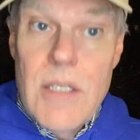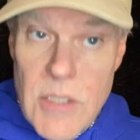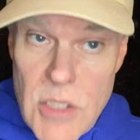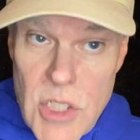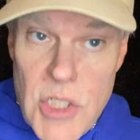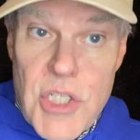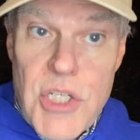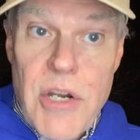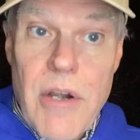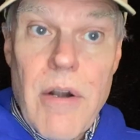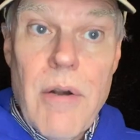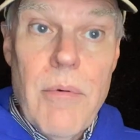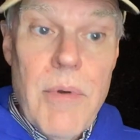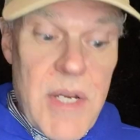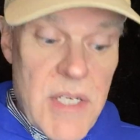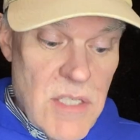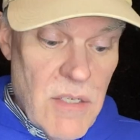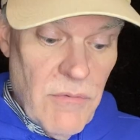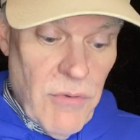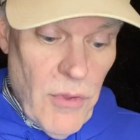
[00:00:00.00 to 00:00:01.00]
to share a
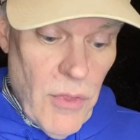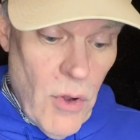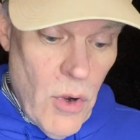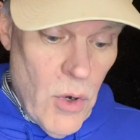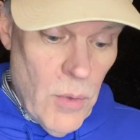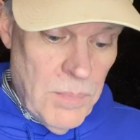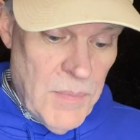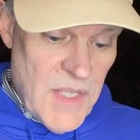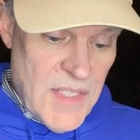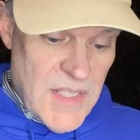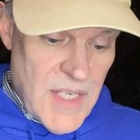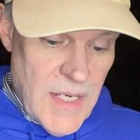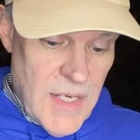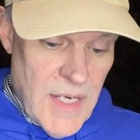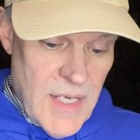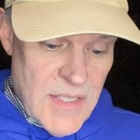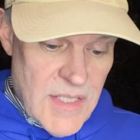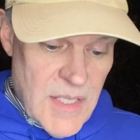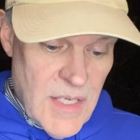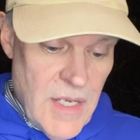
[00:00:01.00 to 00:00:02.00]
reason for the hope that's in
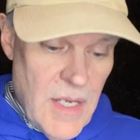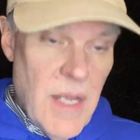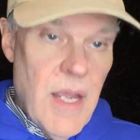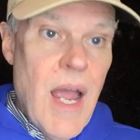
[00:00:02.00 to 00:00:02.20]
us.